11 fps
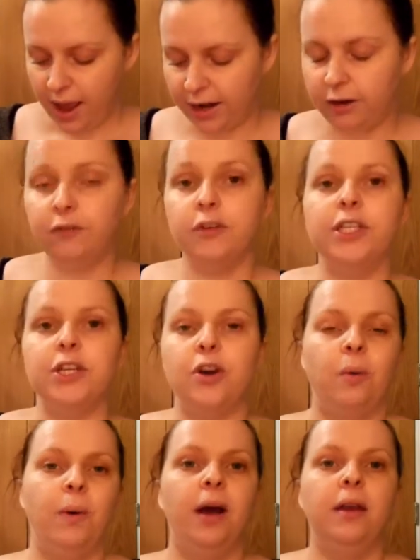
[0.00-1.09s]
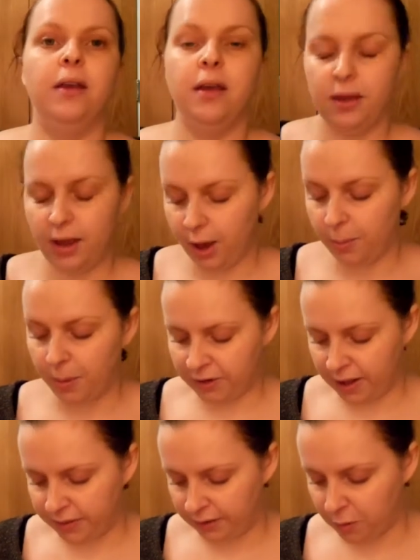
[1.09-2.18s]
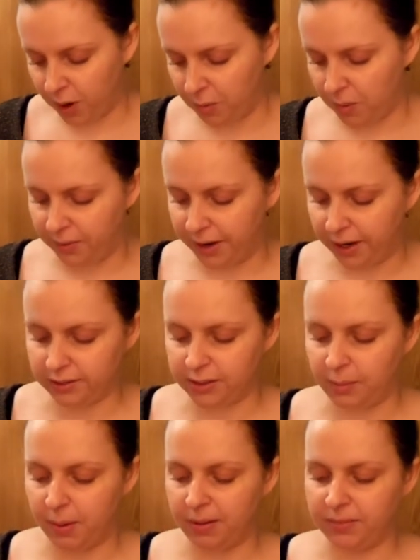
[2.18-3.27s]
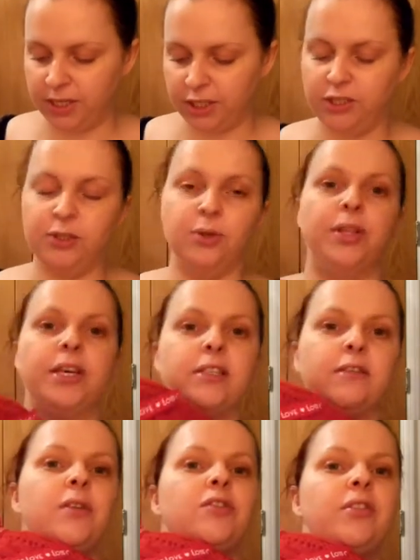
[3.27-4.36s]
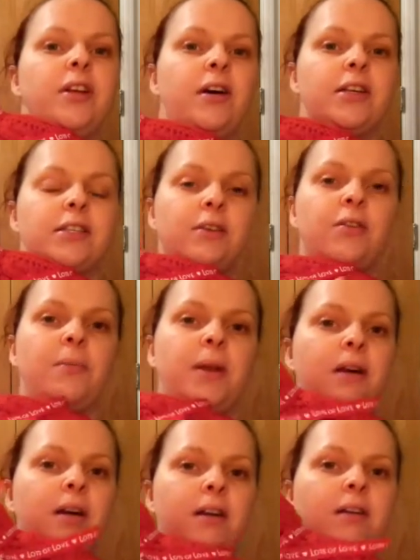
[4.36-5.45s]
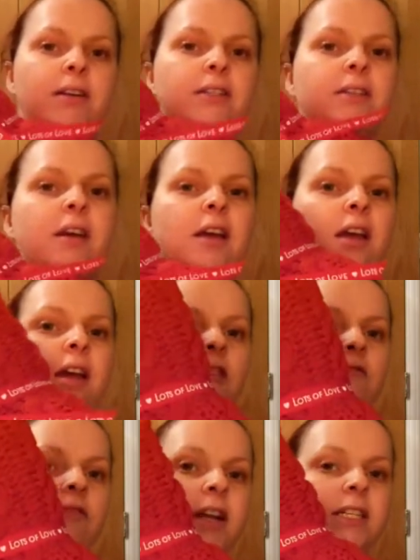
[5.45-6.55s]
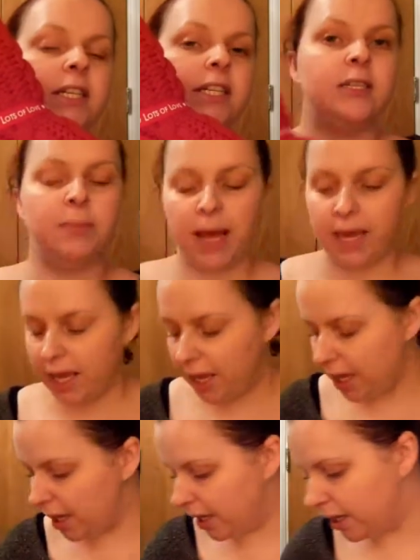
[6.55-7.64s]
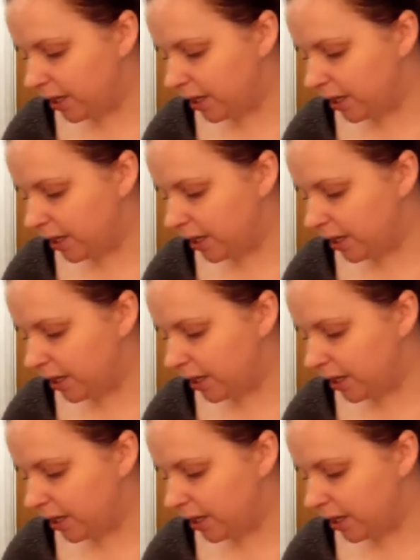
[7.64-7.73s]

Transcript: And I've already got one, but I've had that for quite a while now. So my mum said she saw this and thought it was really nice. So it got me like a nice red knitted blanket.